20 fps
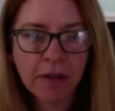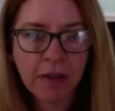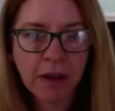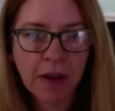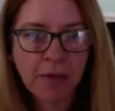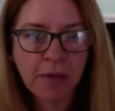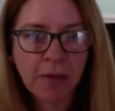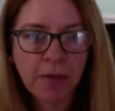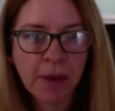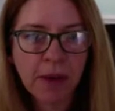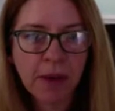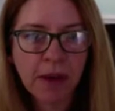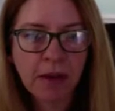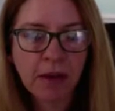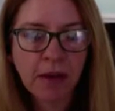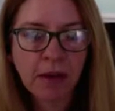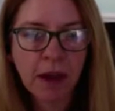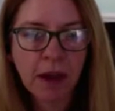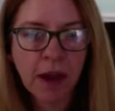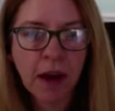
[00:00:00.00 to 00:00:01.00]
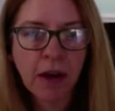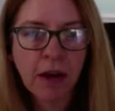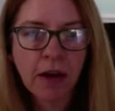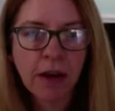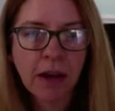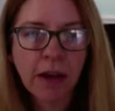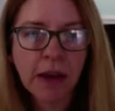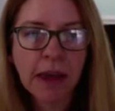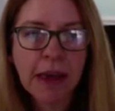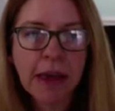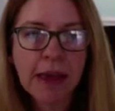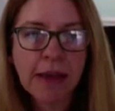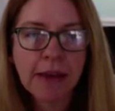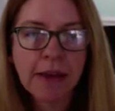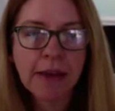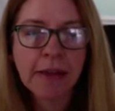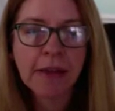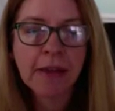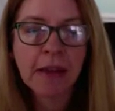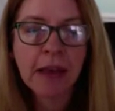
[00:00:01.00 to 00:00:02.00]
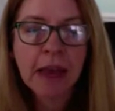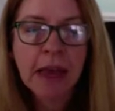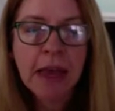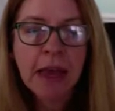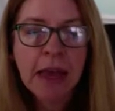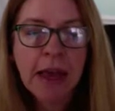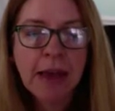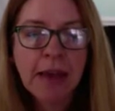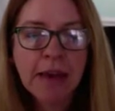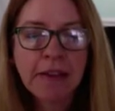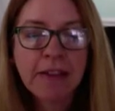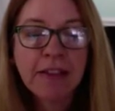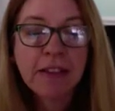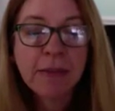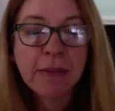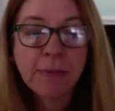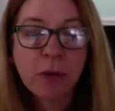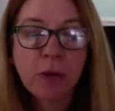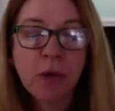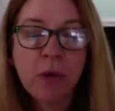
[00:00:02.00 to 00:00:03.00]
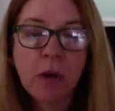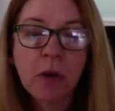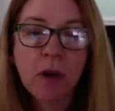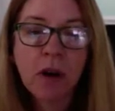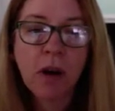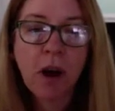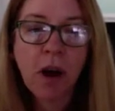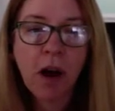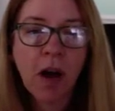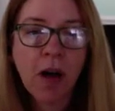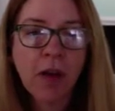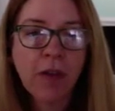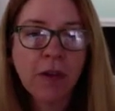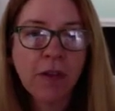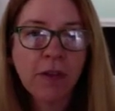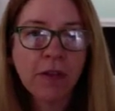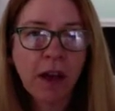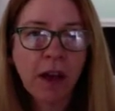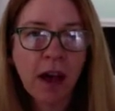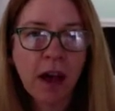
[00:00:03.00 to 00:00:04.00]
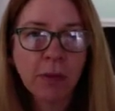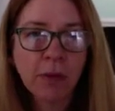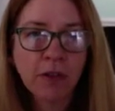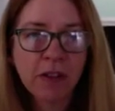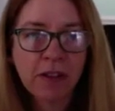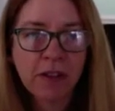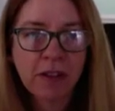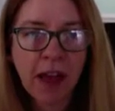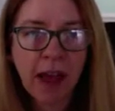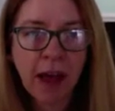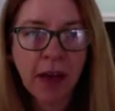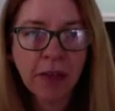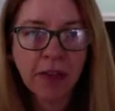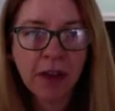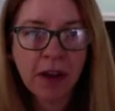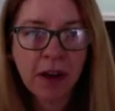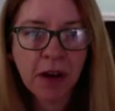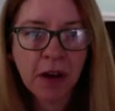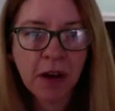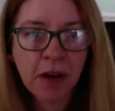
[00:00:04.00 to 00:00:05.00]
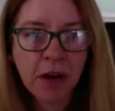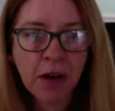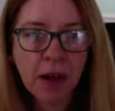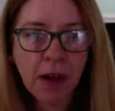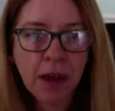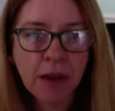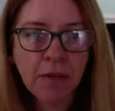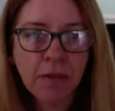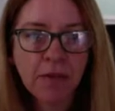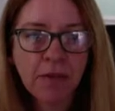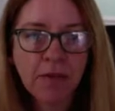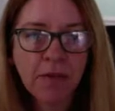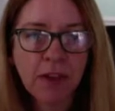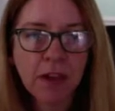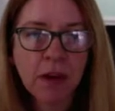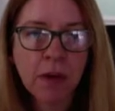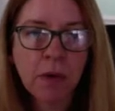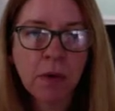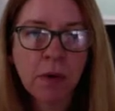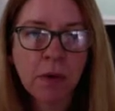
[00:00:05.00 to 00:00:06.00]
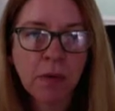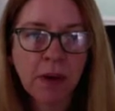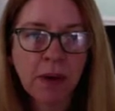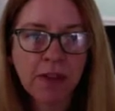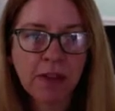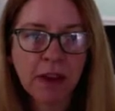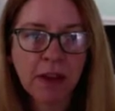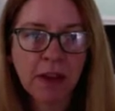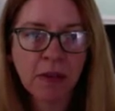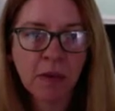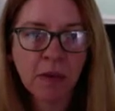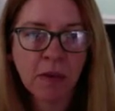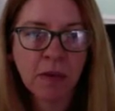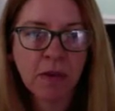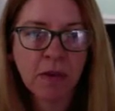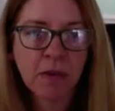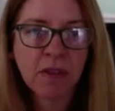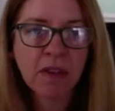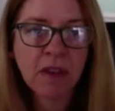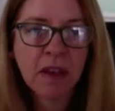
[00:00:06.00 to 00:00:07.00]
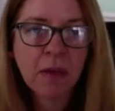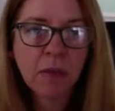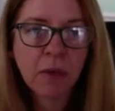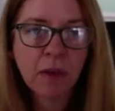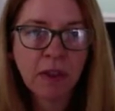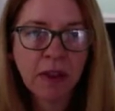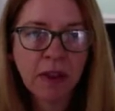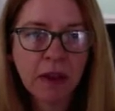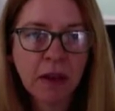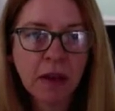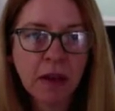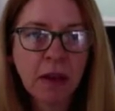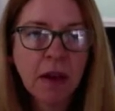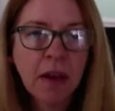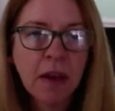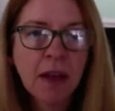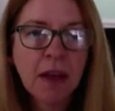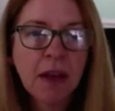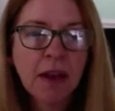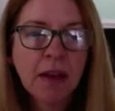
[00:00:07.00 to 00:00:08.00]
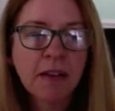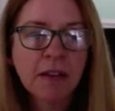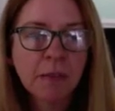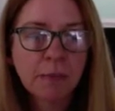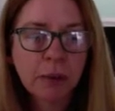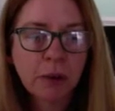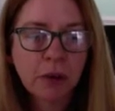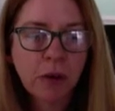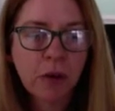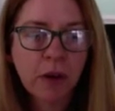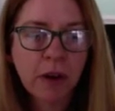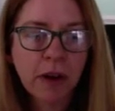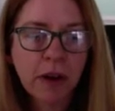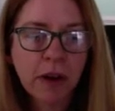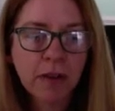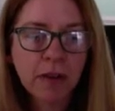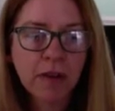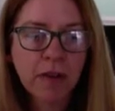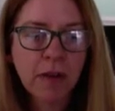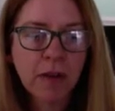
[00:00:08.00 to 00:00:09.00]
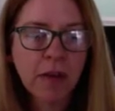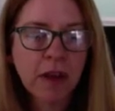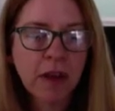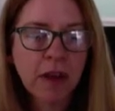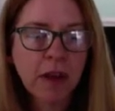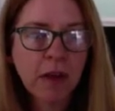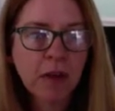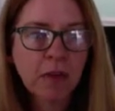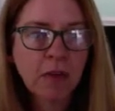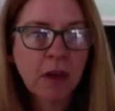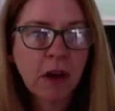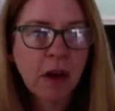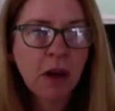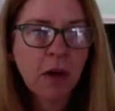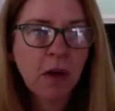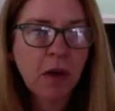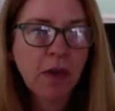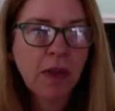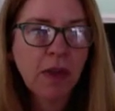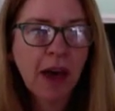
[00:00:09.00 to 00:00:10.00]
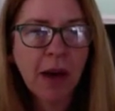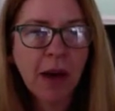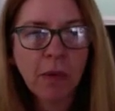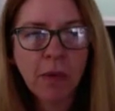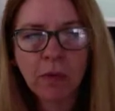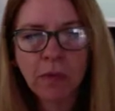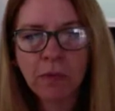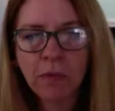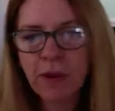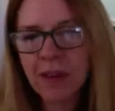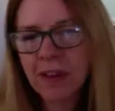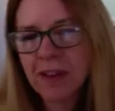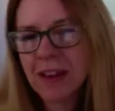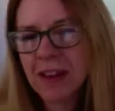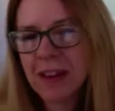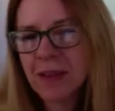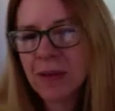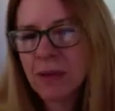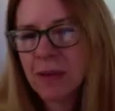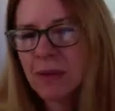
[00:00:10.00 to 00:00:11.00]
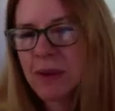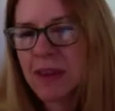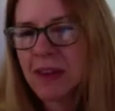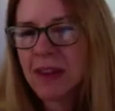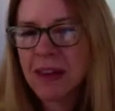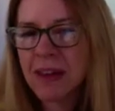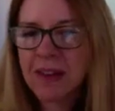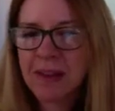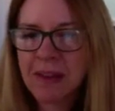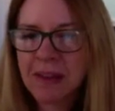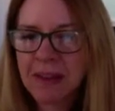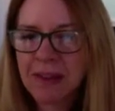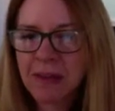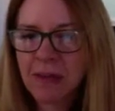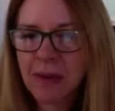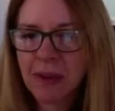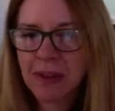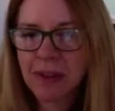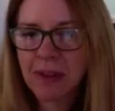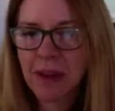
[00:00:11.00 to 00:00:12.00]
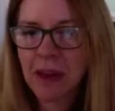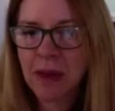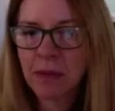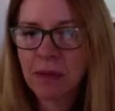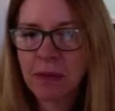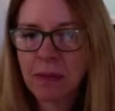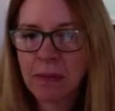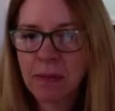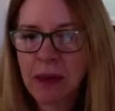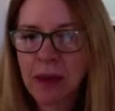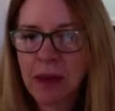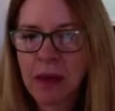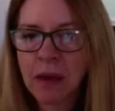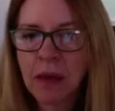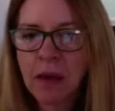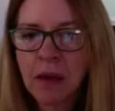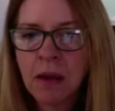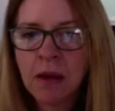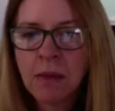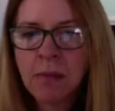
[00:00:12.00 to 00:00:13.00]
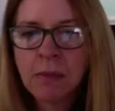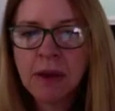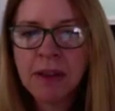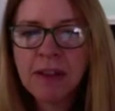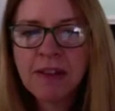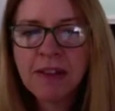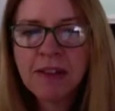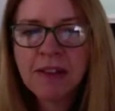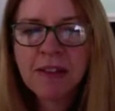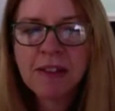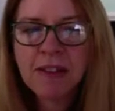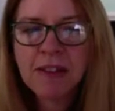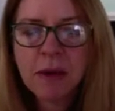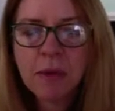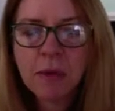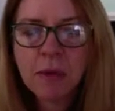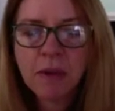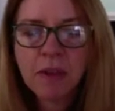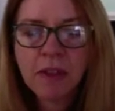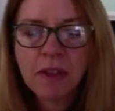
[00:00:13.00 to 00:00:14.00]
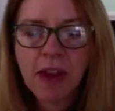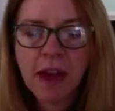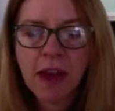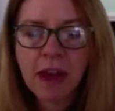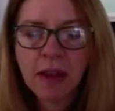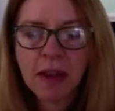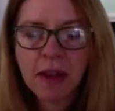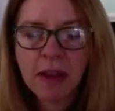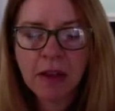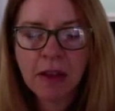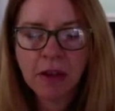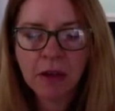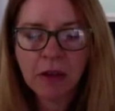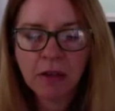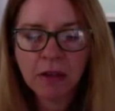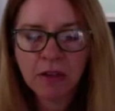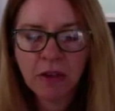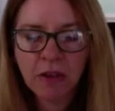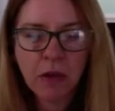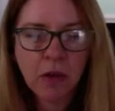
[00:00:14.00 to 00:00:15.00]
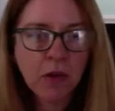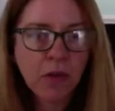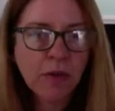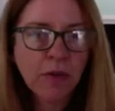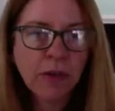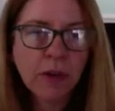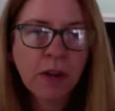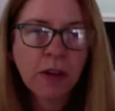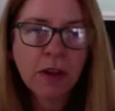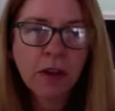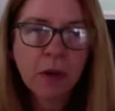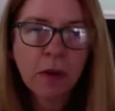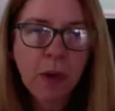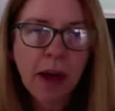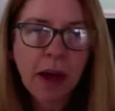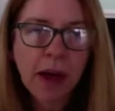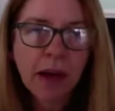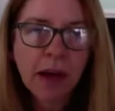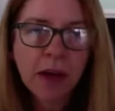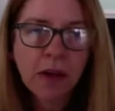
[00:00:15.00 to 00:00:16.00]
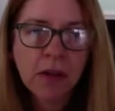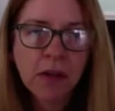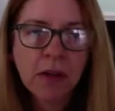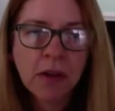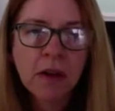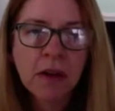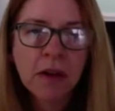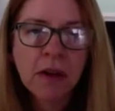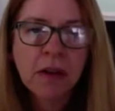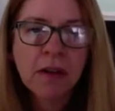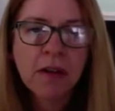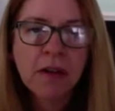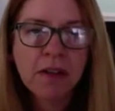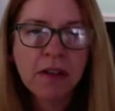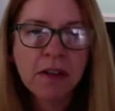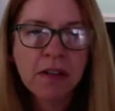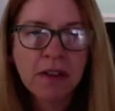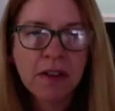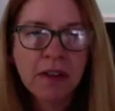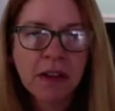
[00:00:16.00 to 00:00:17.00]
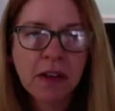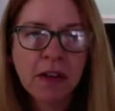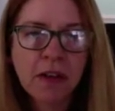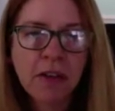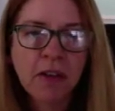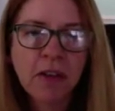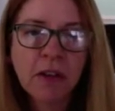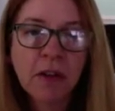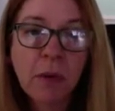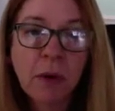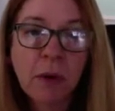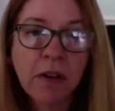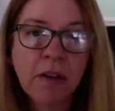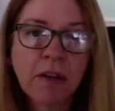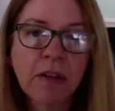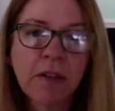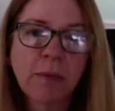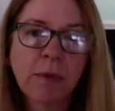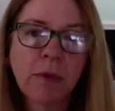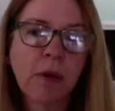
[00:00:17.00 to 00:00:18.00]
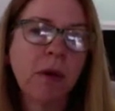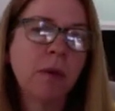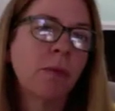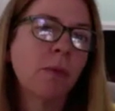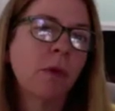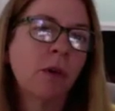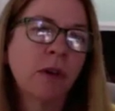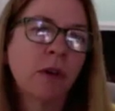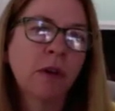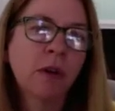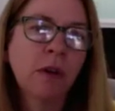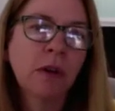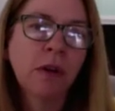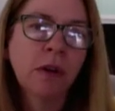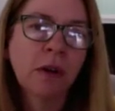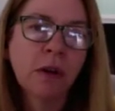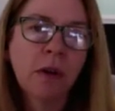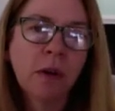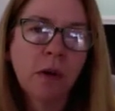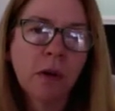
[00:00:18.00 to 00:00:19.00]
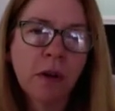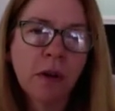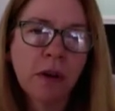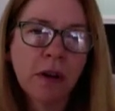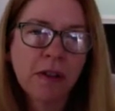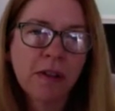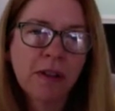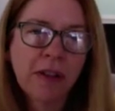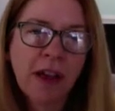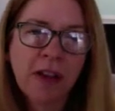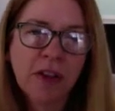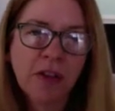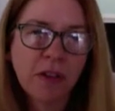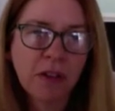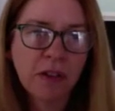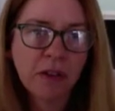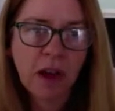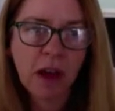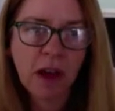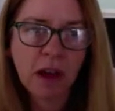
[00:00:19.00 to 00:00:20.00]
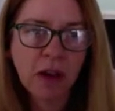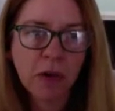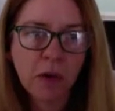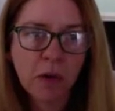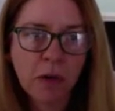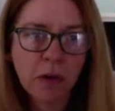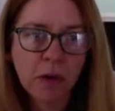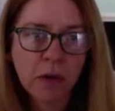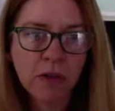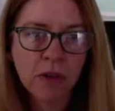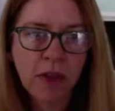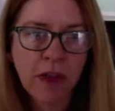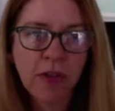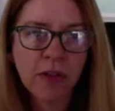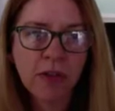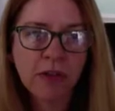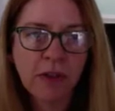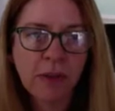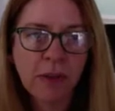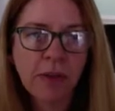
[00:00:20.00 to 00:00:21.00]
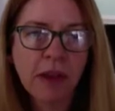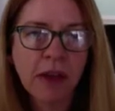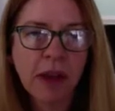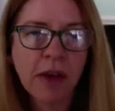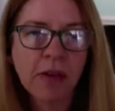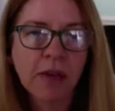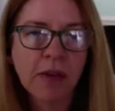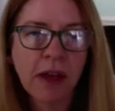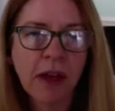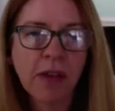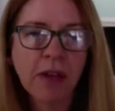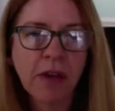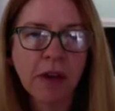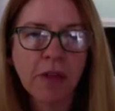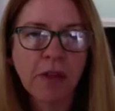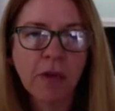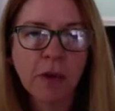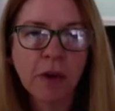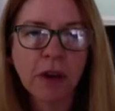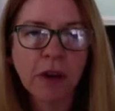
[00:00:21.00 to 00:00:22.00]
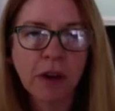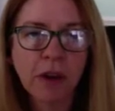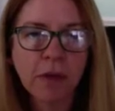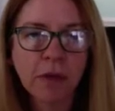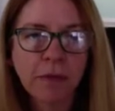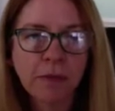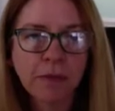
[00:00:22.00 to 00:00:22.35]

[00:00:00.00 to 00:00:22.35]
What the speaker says: that I've been airing is explore all those options out there and feel what resonates with you. Sit with it, explore it so that that resonates with me, that doesn't resonate with me. But sit with that in your soul for a little while to see, do you want to explore it more? Or is that just not yours and there's something else out there for you?